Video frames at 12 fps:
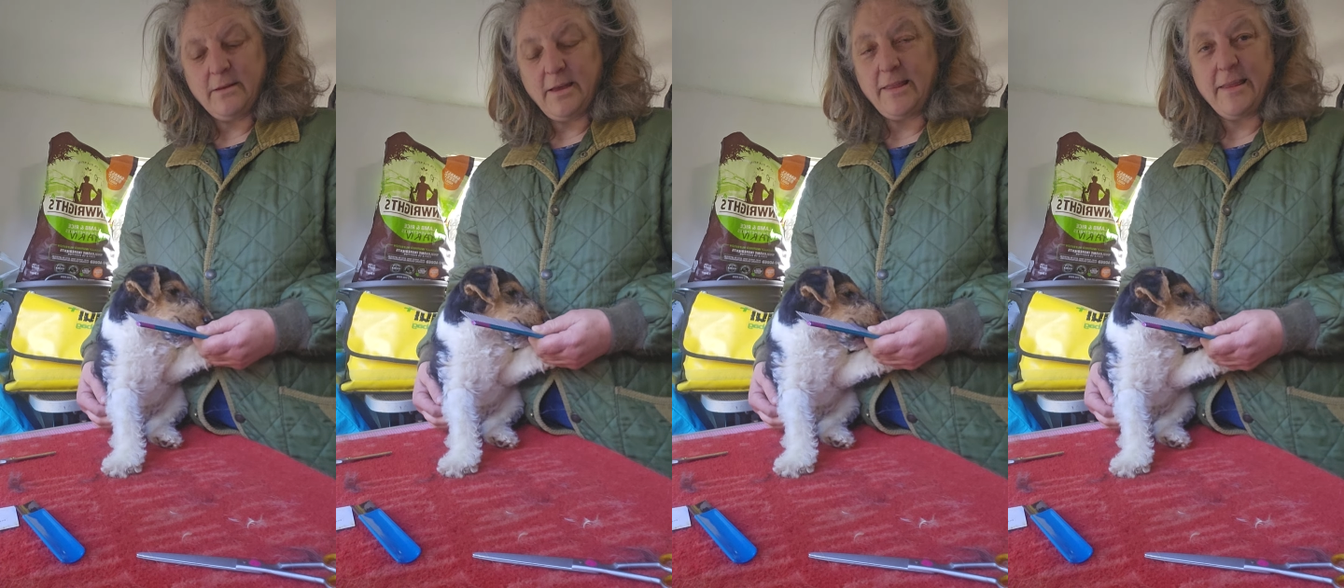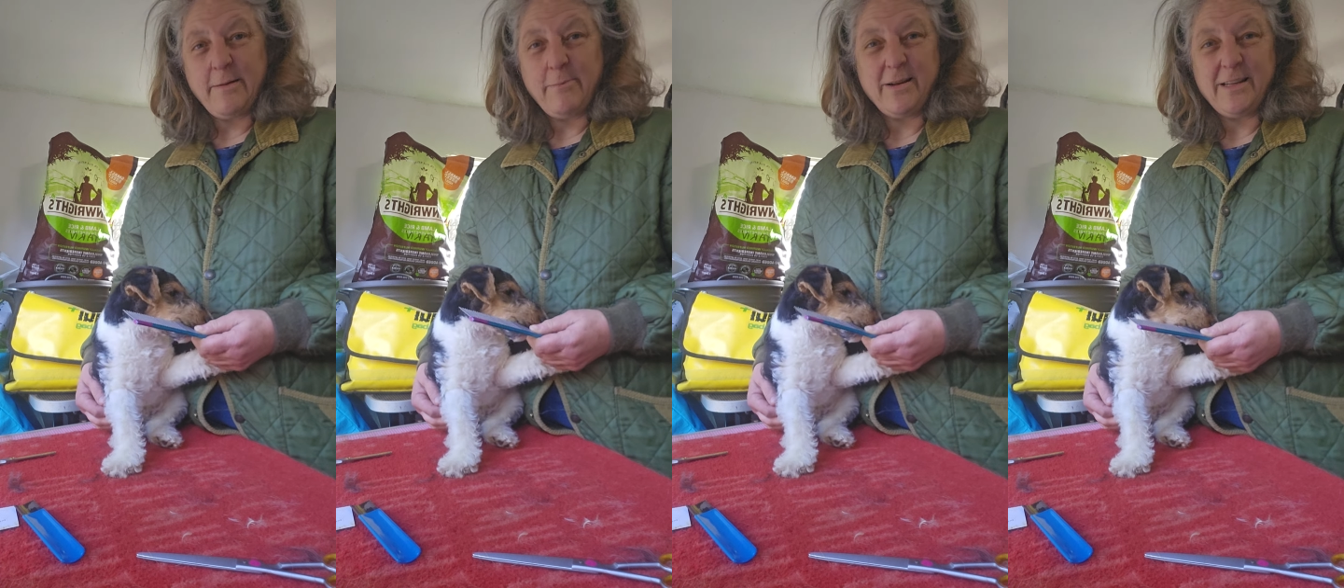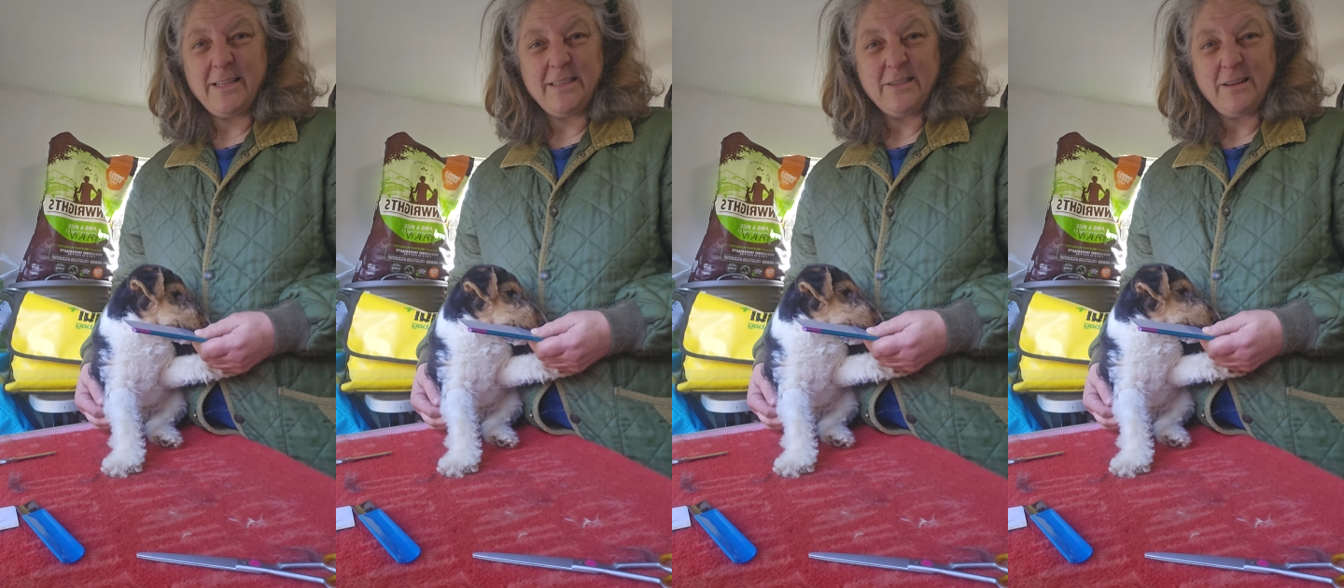and then when
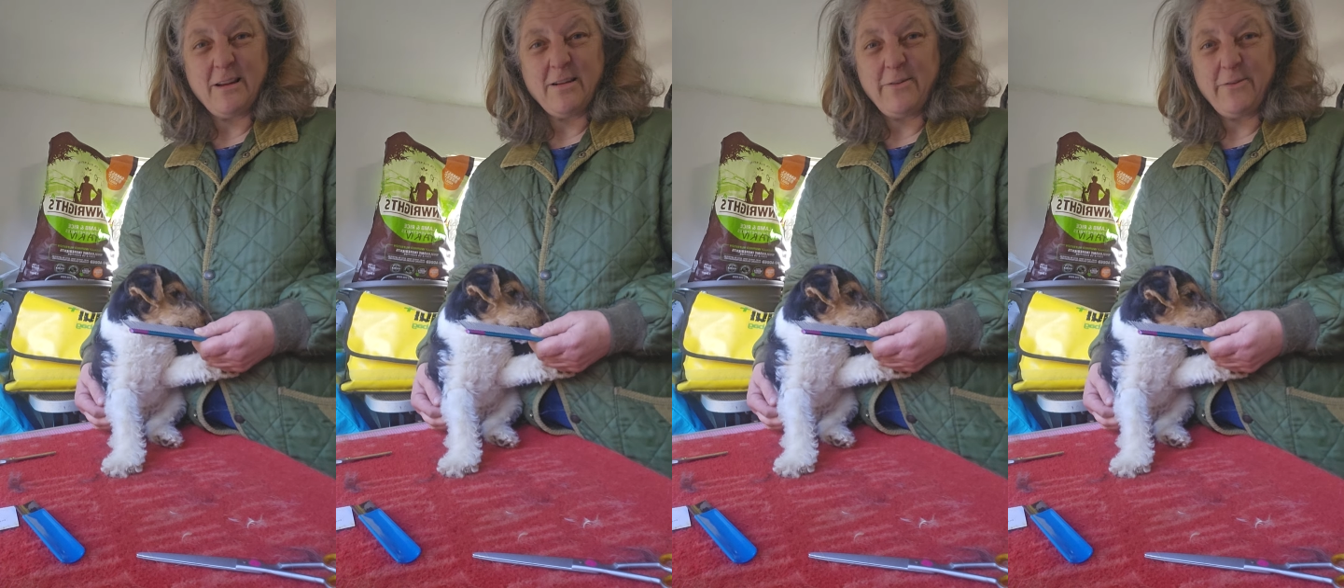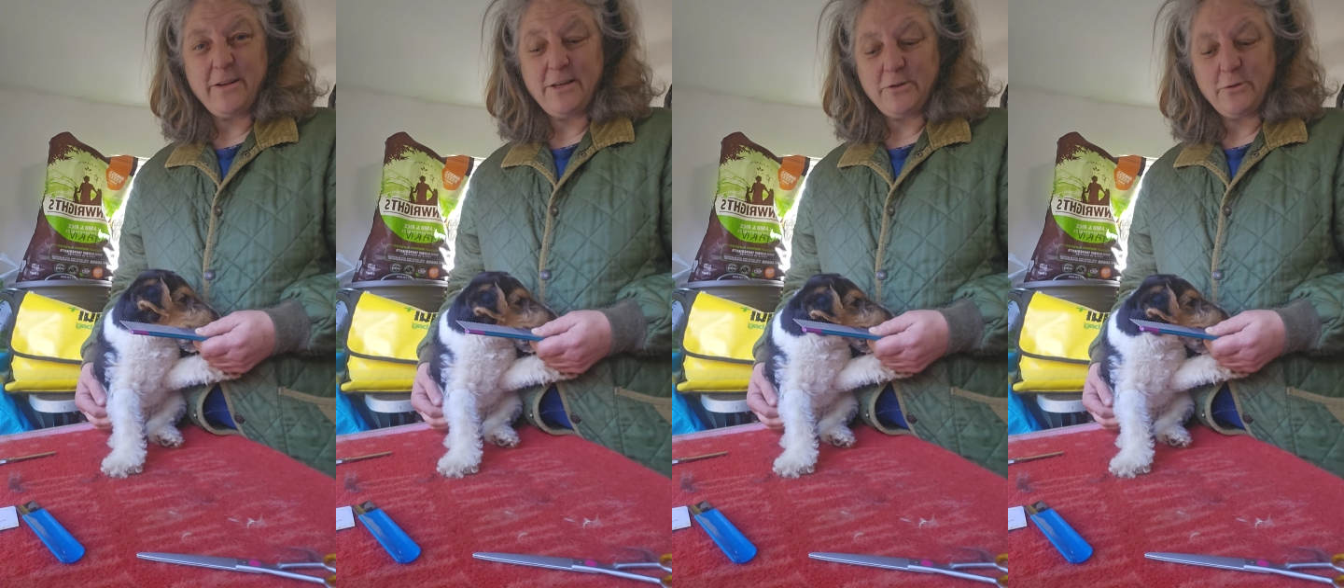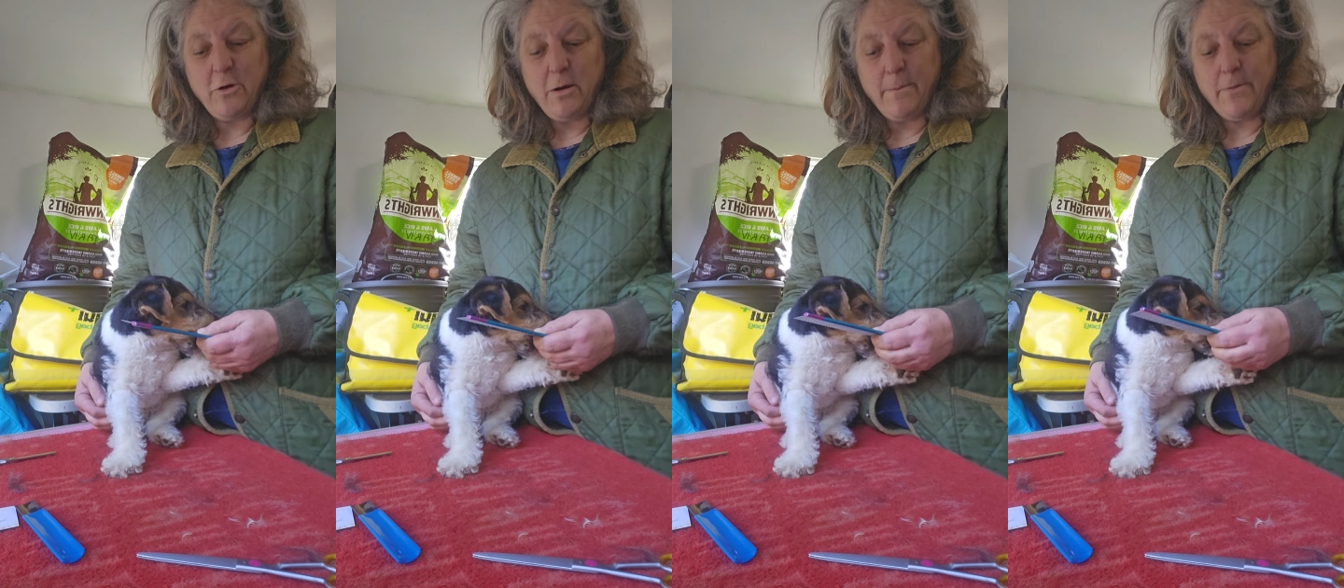he's kind of finished or
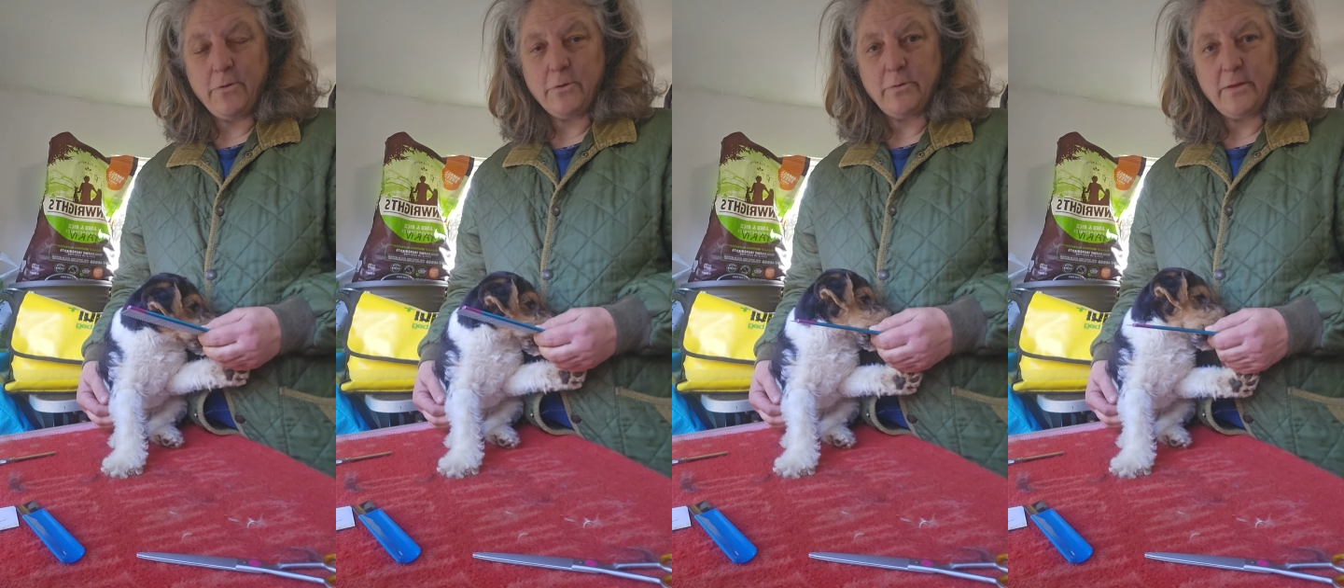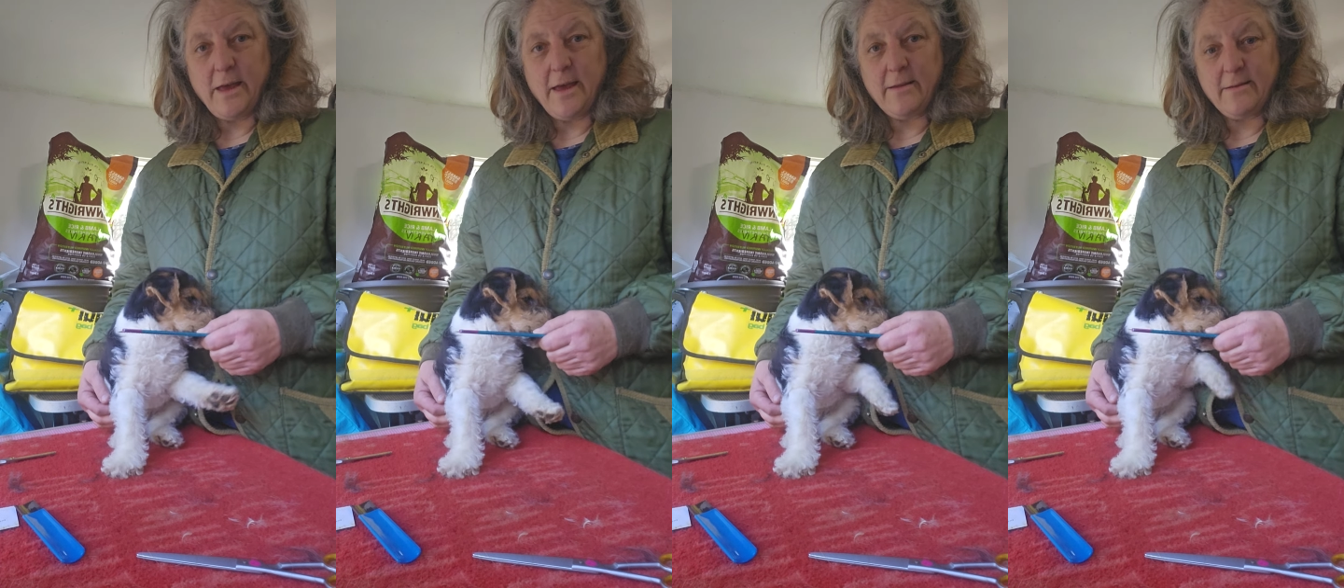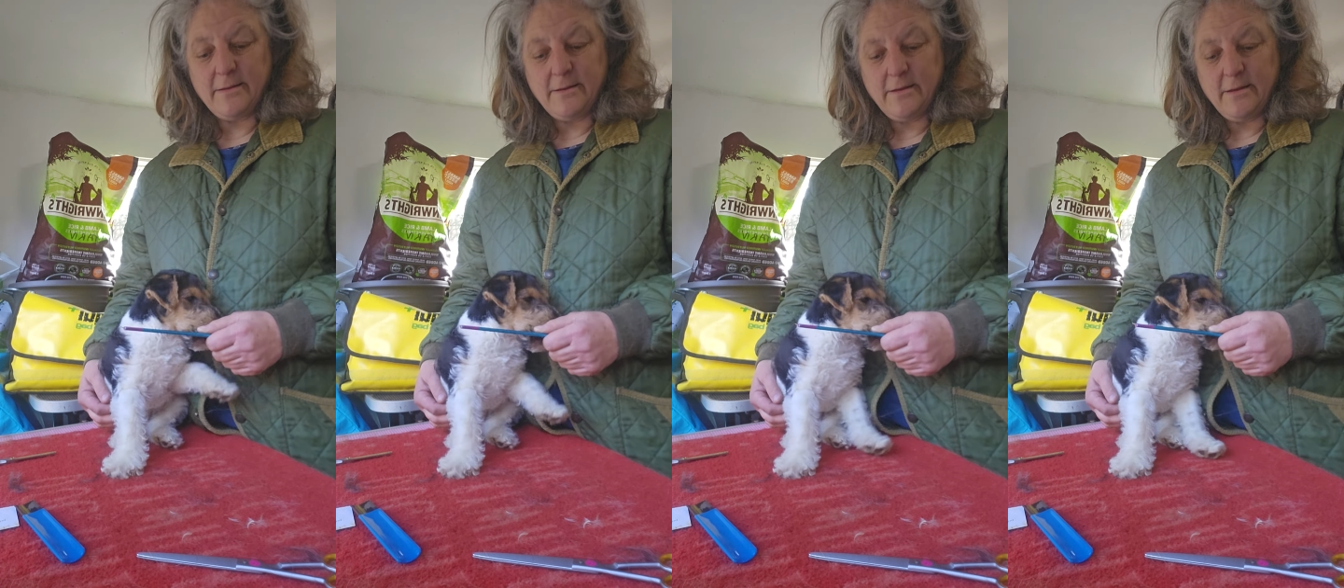got bored with it,
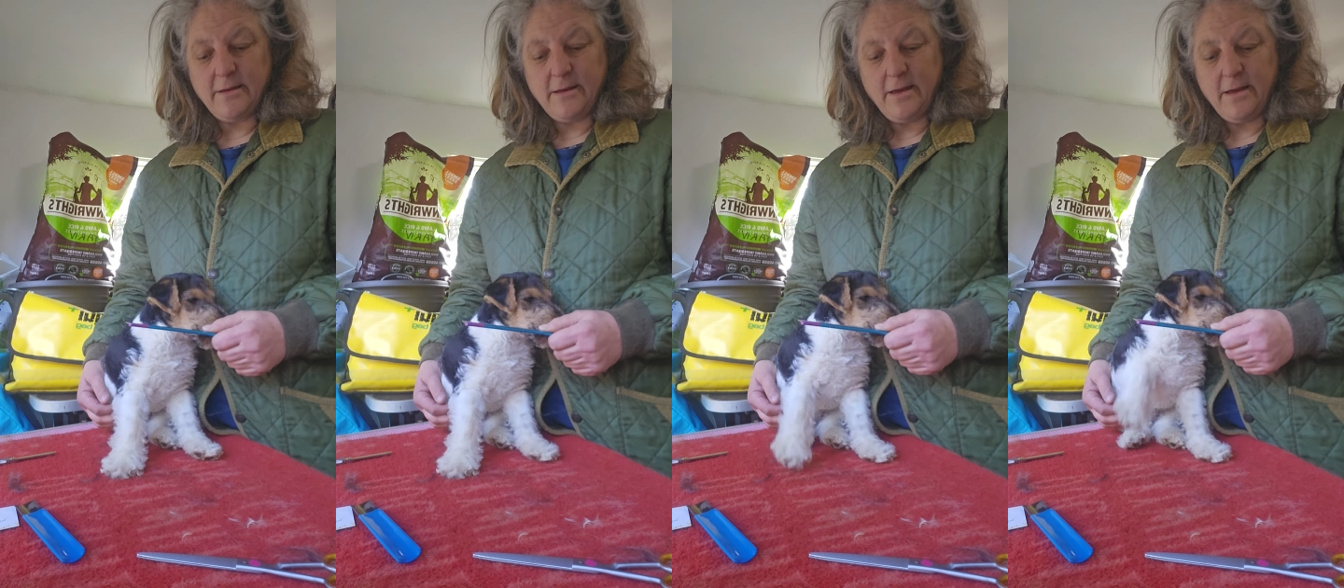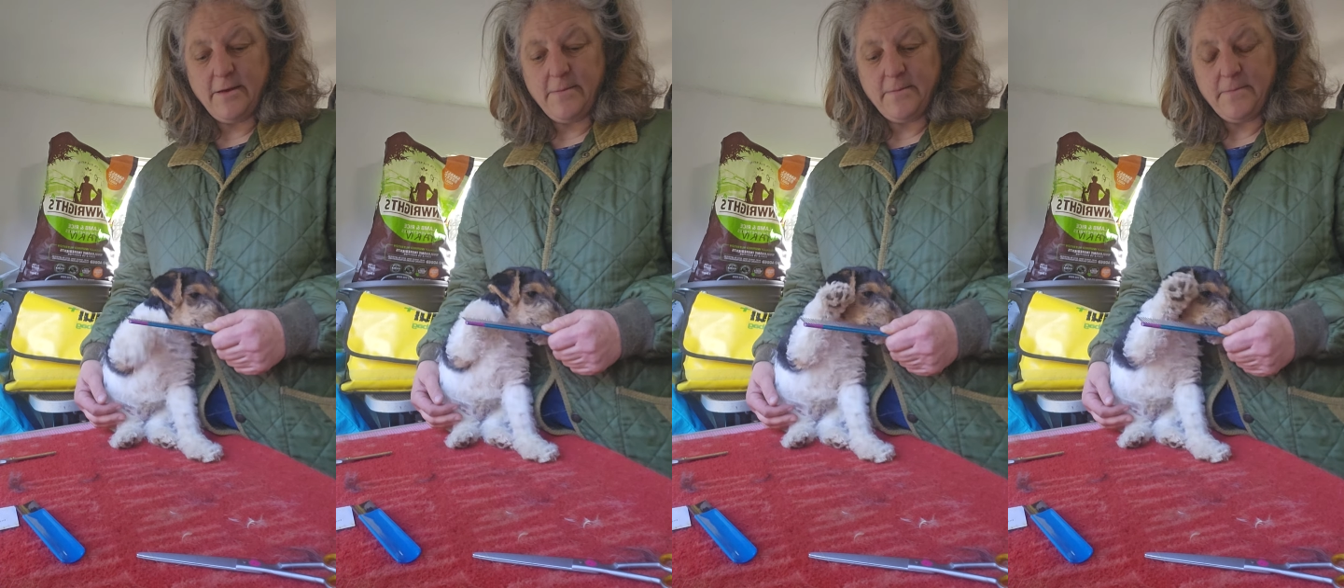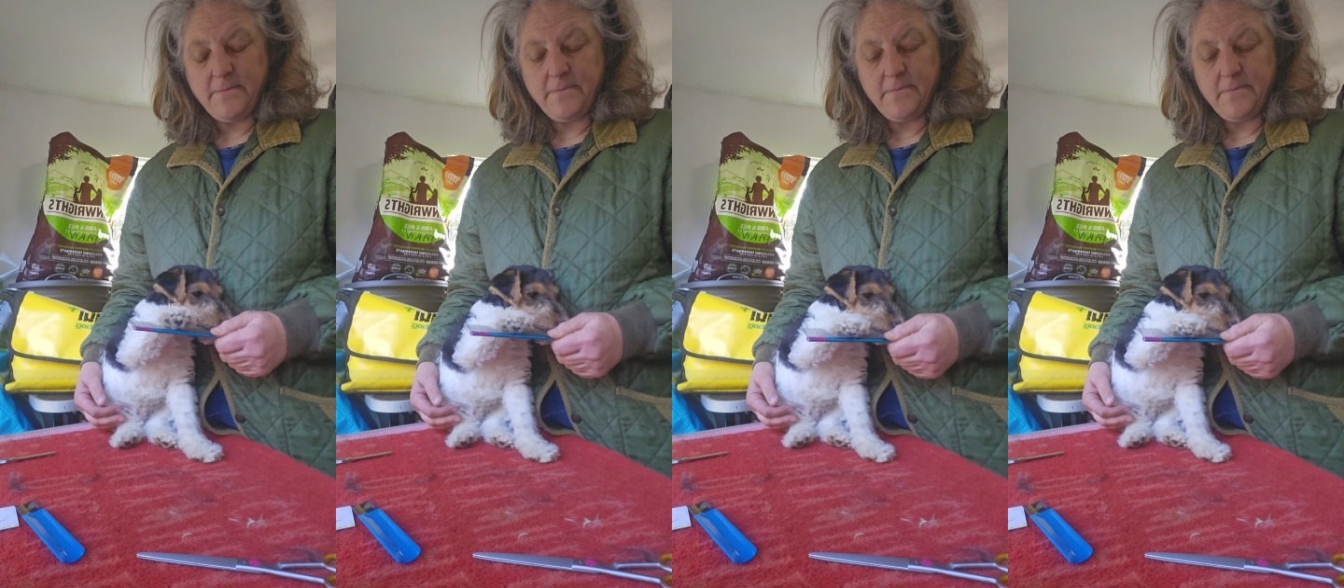I'll